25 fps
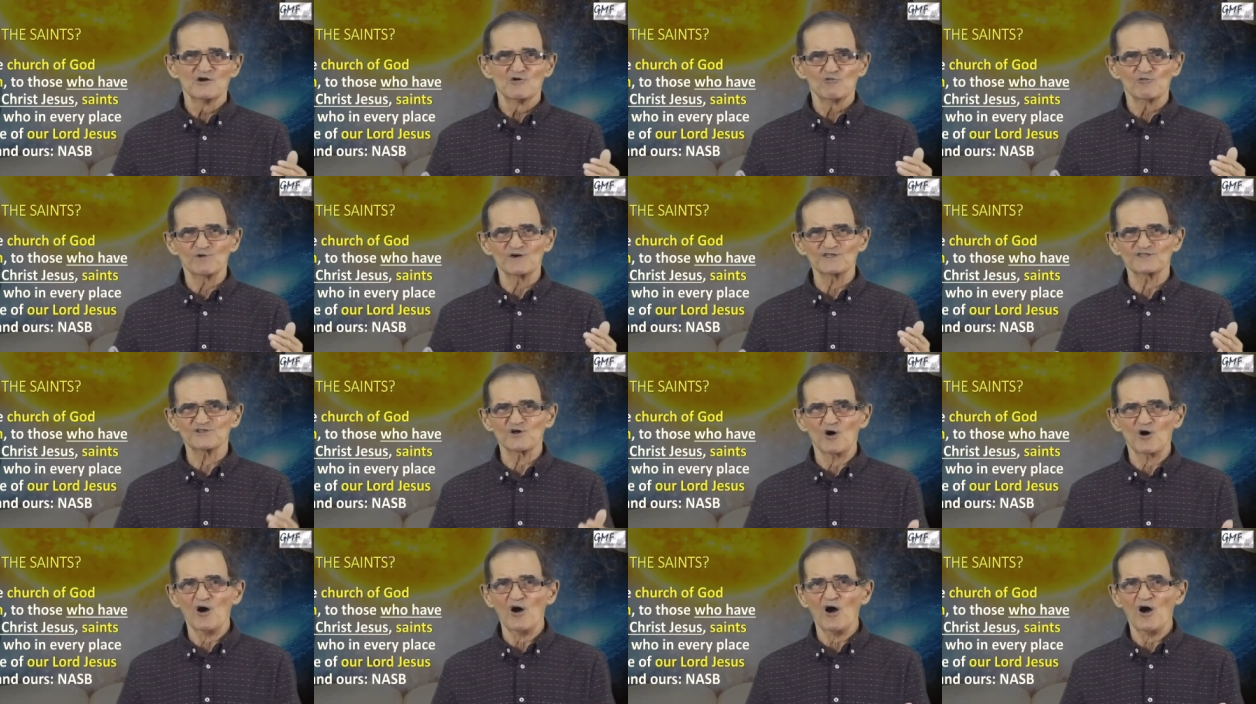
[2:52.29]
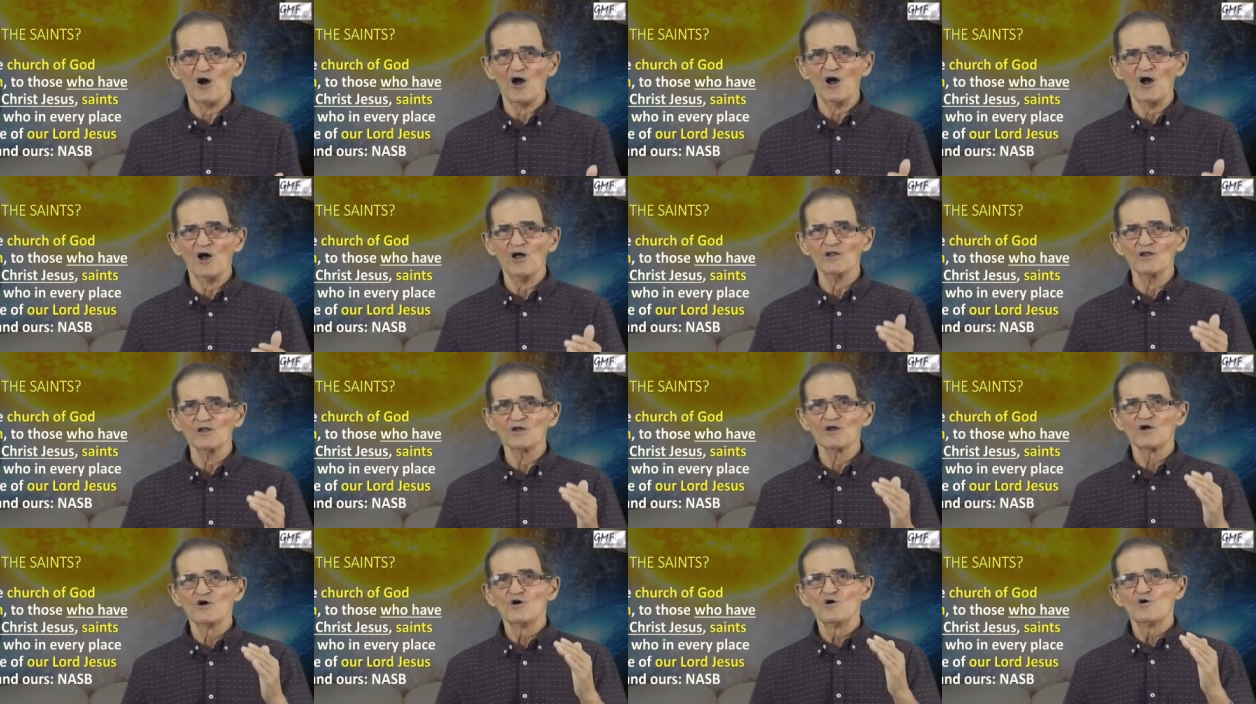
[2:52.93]
With
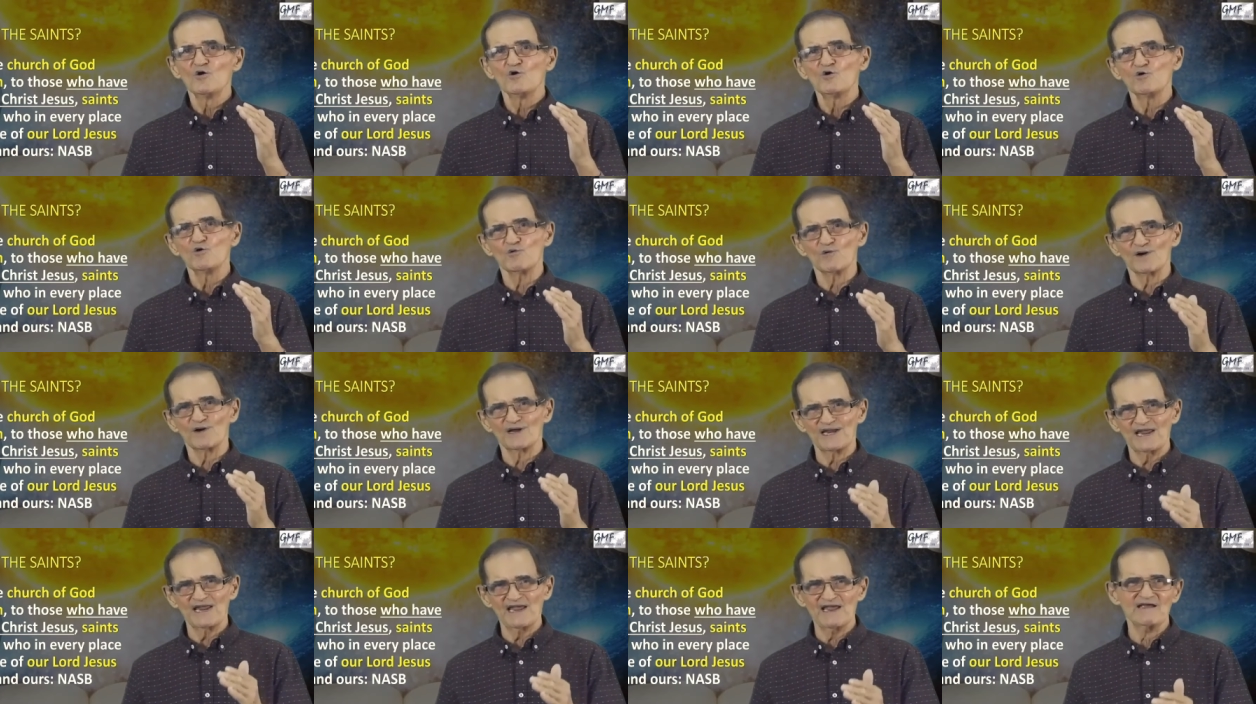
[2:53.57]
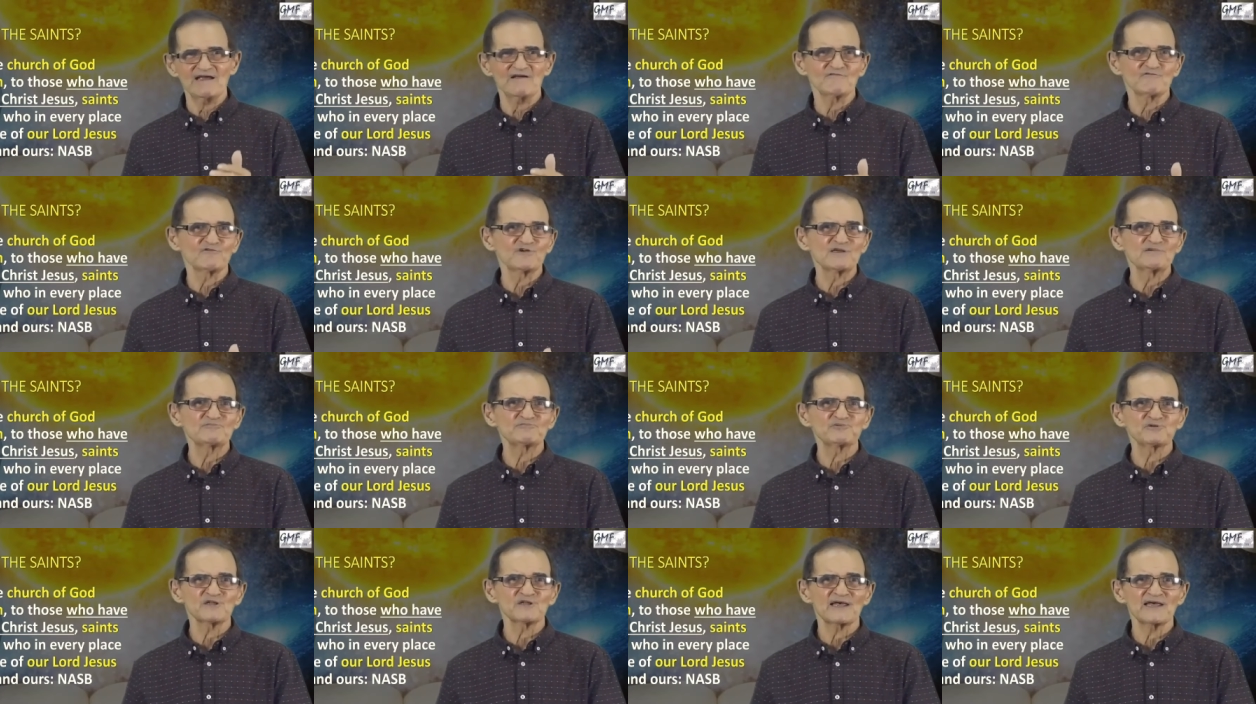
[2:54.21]
all who in every
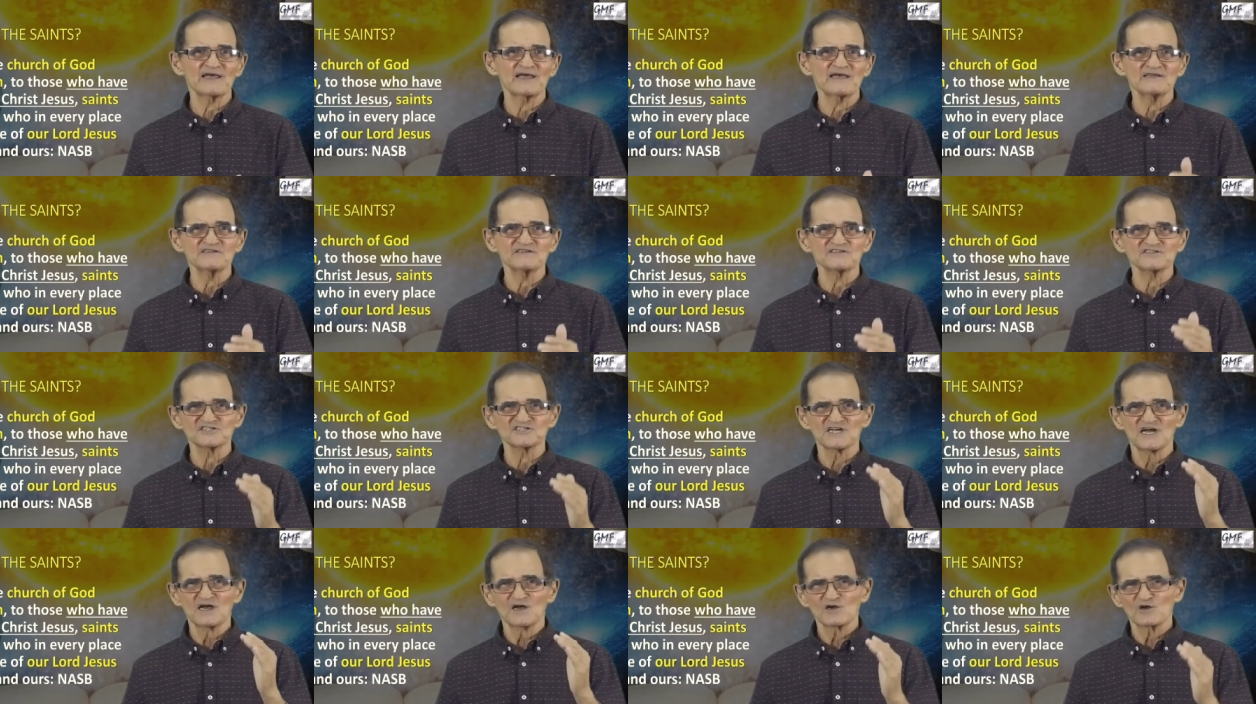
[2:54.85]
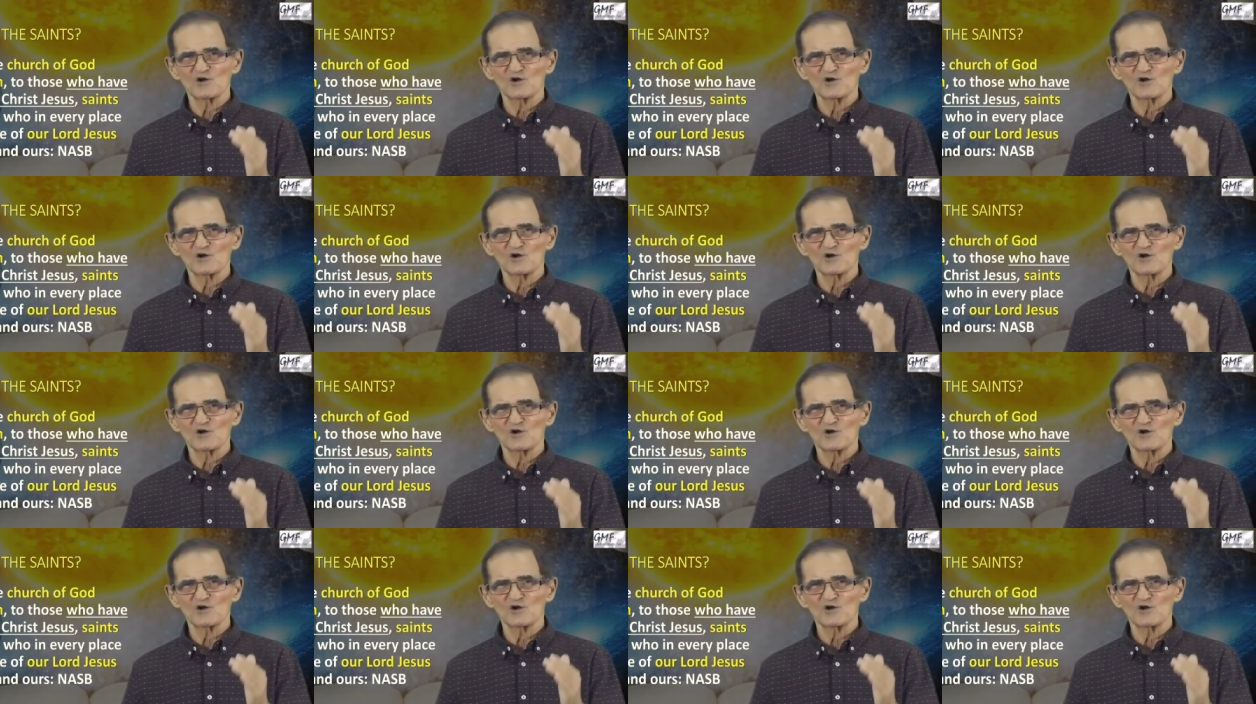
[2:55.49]
place